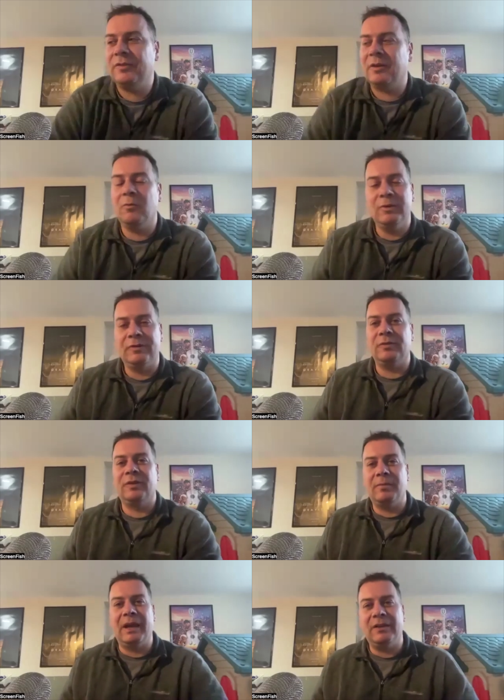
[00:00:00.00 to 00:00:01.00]
some was there
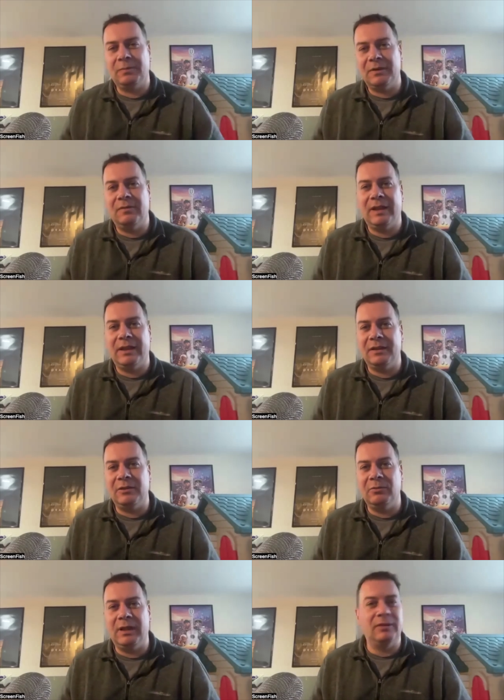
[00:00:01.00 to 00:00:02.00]
some aspect of that that
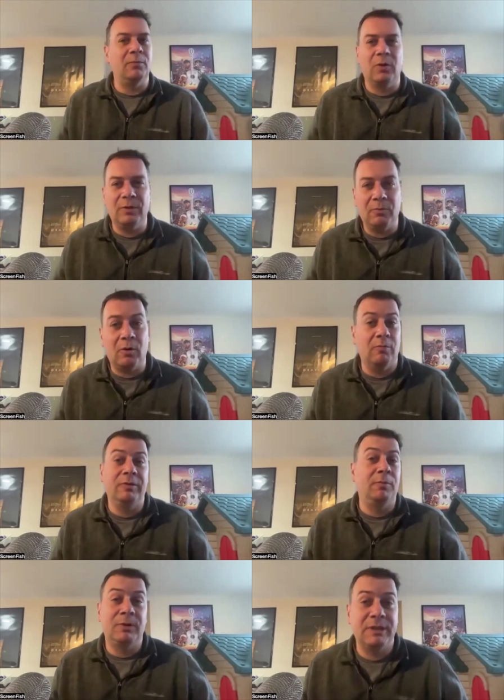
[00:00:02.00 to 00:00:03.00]
you liked more than or
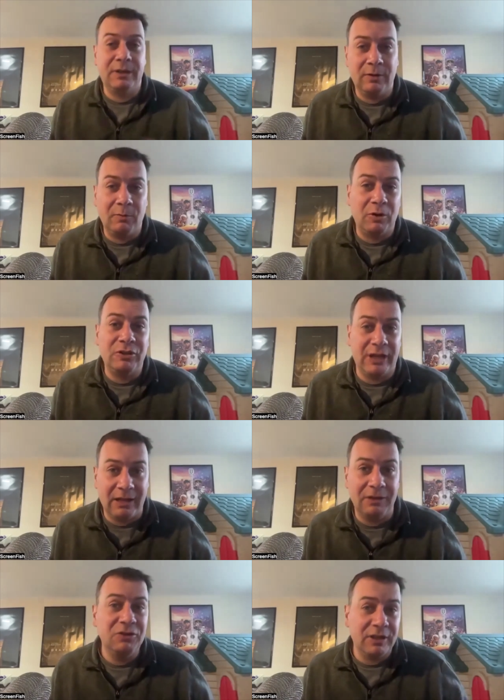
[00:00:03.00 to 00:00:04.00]
was particularly more
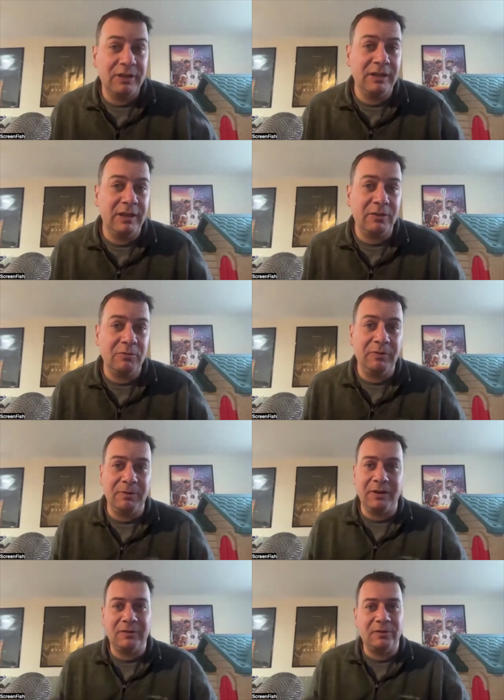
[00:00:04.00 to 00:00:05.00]
challenging than the other ones?
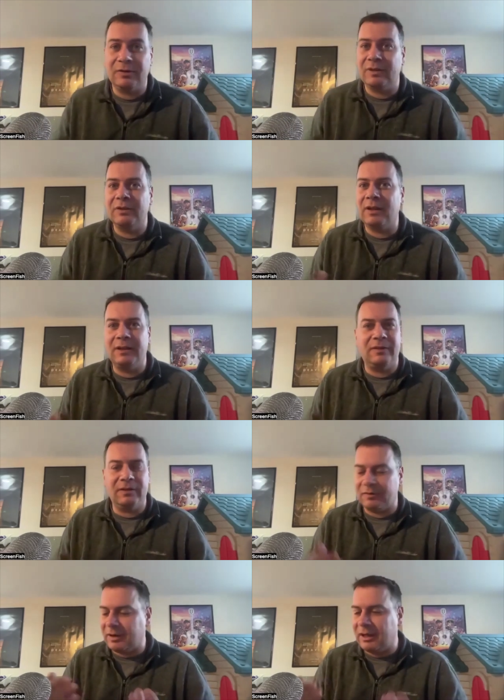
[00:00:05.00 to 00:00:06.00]
Because there's there, like I
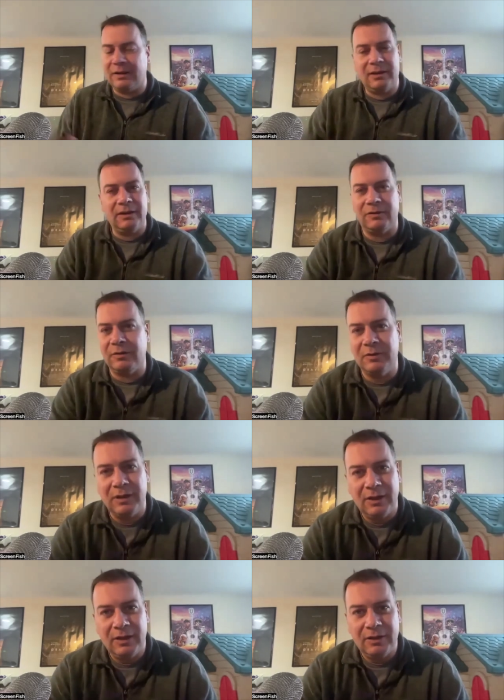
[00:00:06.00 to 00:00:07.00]
said, there's a lot of things you
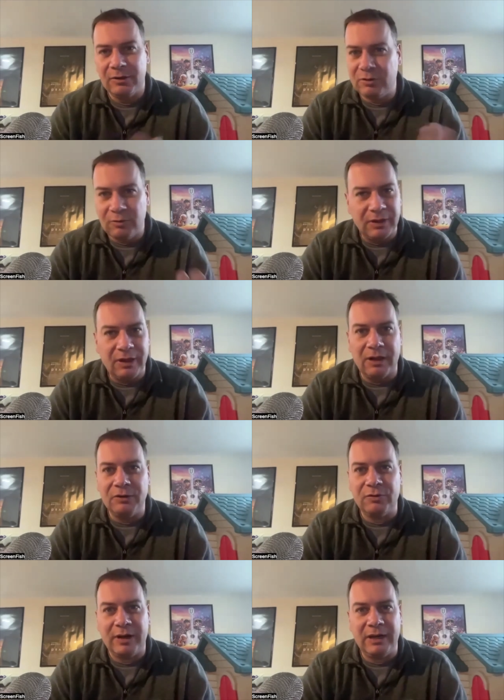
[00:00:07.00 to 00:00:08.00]
you're doing the
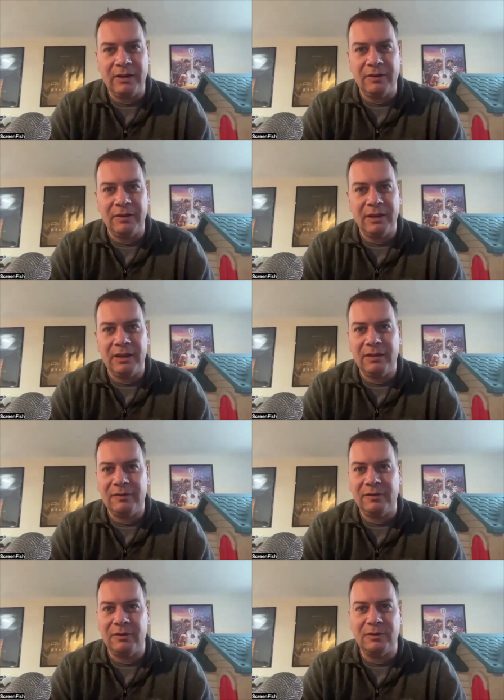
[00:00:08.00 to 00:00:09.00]
gun training on
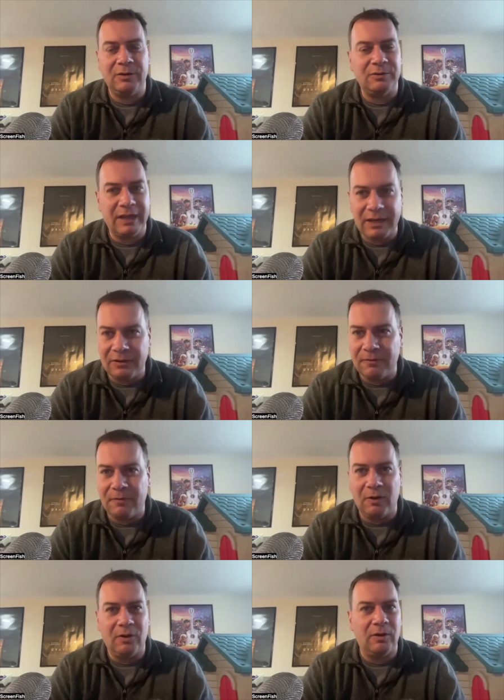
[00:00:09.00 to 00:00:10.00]
this. You're you're taking the
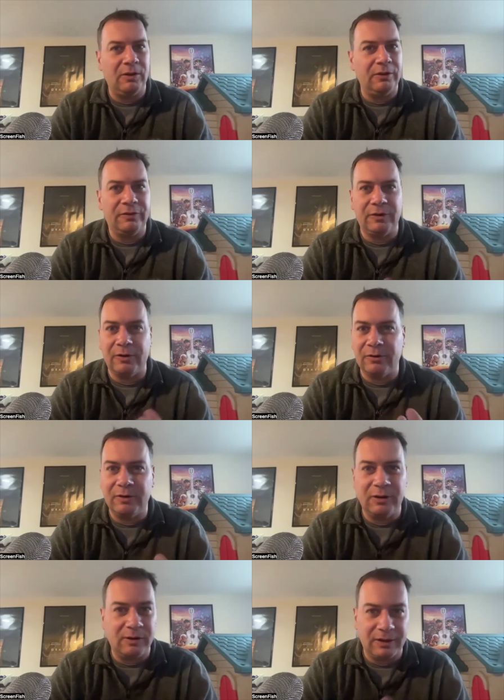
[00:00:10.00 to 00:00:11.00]
falls. You're
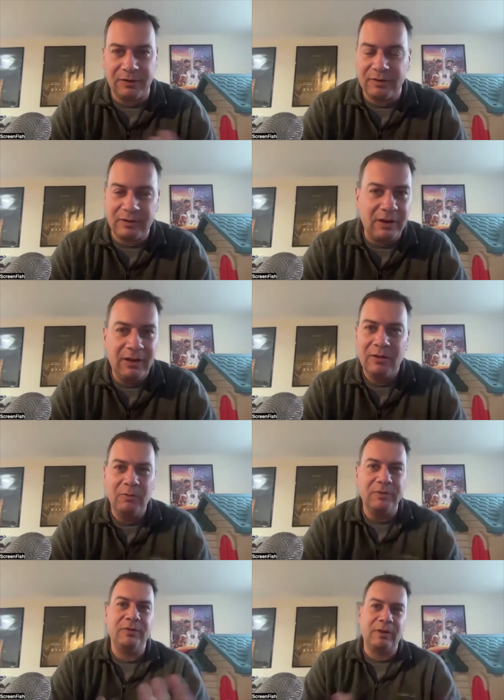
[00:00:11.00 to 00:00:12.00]
you like you said.
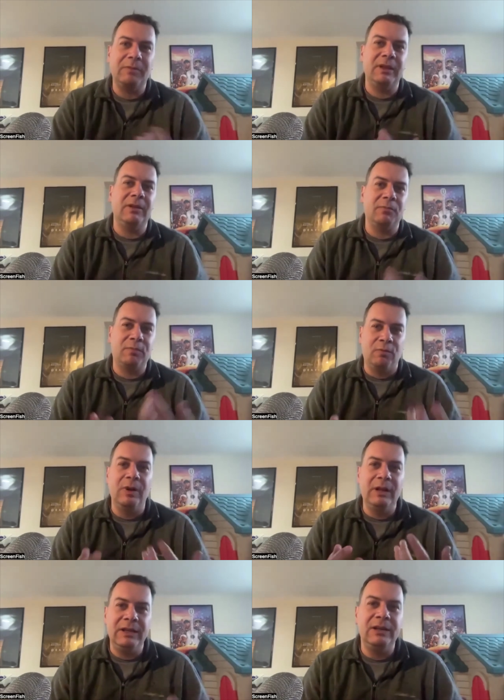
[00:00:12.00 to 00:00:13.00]
Was there something that
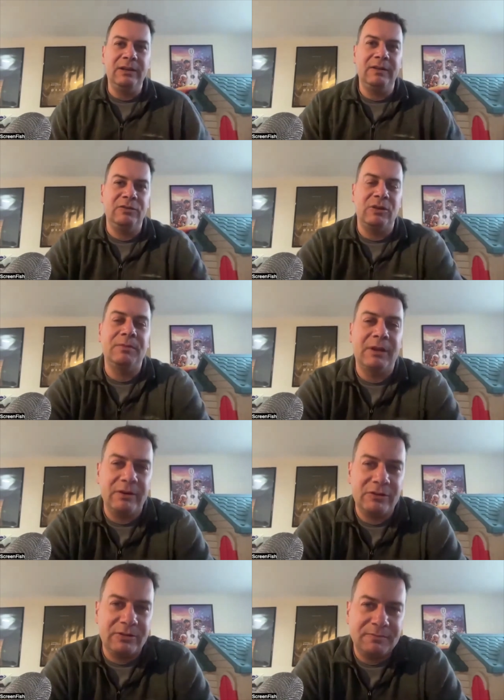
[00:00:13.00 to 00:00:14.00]
really jumped
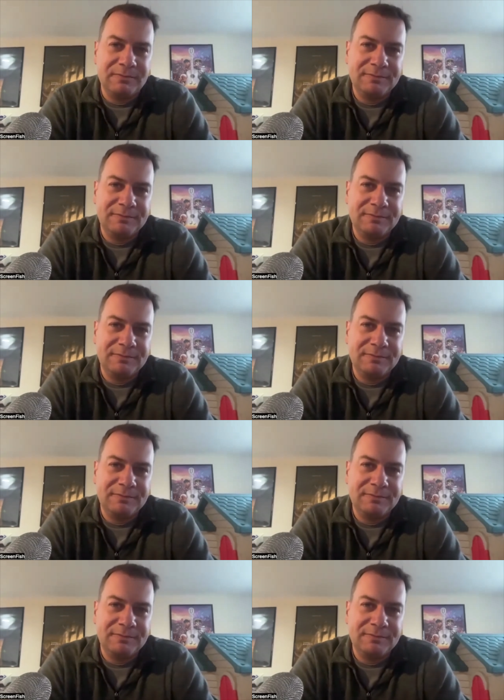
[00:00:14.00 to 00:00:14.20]
out at you?